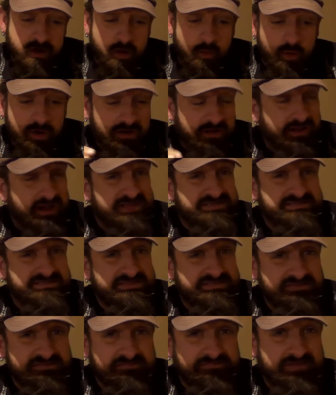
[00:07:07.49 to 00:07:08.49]
one glass of
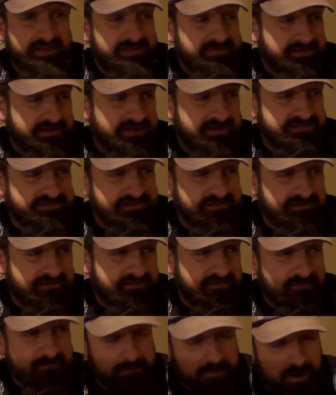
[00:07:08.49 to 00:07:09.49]
this is fantastic,
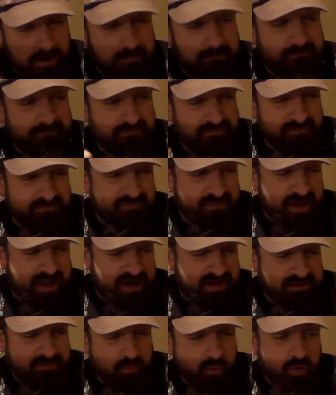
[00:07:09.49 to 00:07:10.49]
but
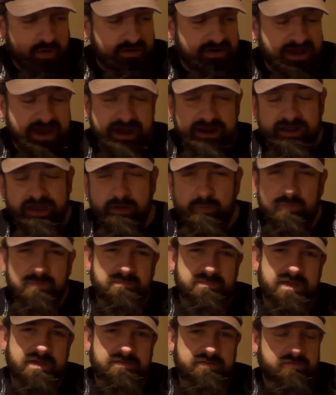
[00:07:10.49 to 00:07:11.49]
anything more than that, I
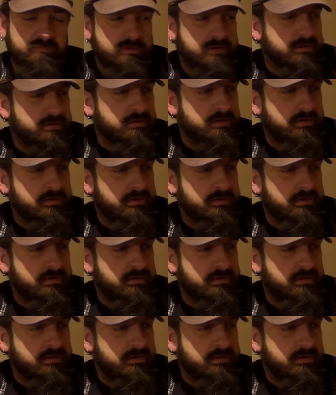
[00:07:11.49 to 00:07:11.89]
wouldn't be able to drink at